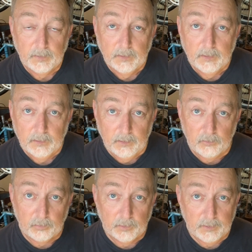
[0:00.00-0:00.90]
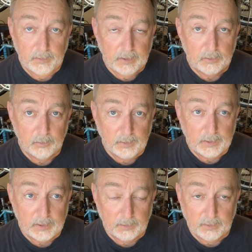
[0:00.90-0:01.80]
is really narrowing down. I
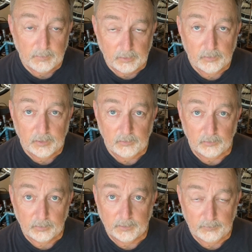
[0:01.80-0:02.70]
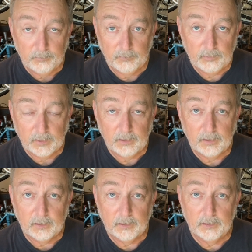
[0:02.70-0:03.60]
think my choice is really settling
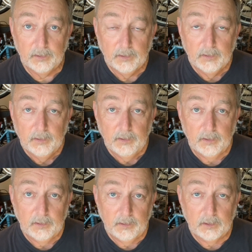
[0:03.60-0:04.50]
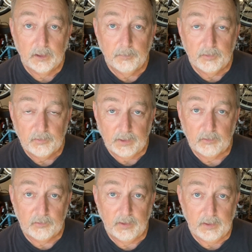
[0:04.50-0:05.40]
on an Olympus
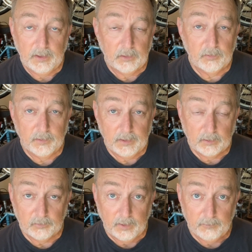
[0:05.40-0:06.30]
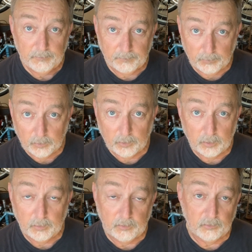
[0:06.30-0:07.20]
XA, actually the XA4, which
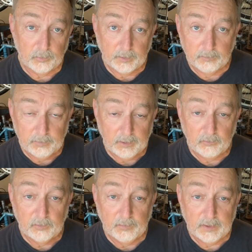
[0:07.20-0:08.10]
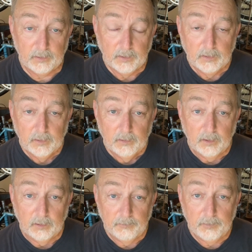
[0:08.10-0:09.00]
is one of the variants of that
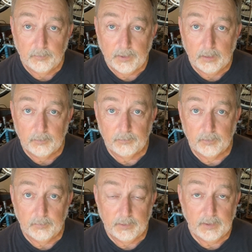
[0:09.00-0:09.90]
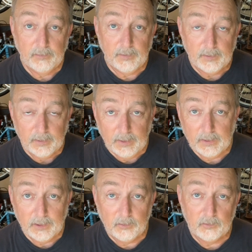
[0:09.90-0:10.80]
film camera from the
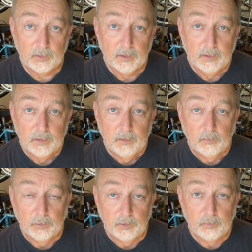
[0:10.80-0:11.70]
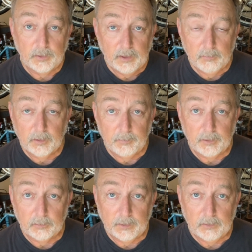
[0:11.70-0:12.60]
1980s with a 28mm
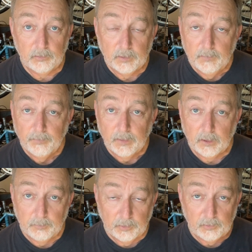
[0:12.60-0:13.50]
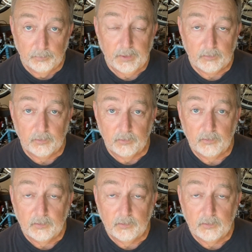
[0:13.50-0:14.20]
lens. I'll put some pictures